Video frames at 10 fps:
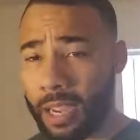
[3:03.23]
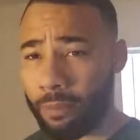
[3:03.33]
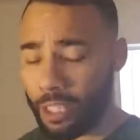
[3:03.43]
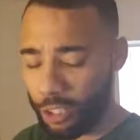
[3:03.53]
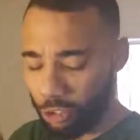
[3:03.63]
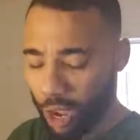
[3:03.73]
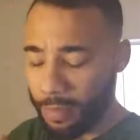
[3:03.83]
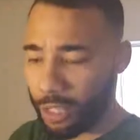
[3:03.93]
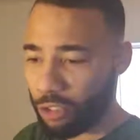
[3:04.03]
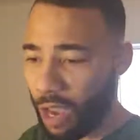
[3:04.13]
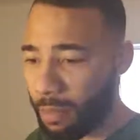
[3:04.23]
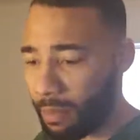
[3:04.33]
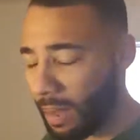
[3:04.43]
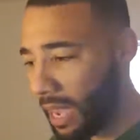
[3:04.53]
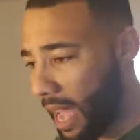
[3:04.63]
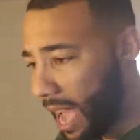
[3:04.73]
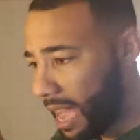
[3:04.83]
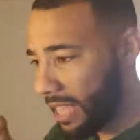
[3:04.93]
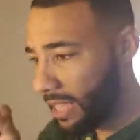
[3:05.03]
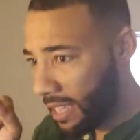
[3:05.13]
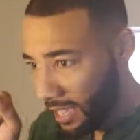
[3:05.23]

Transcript: And when he dropped the drop in my eye,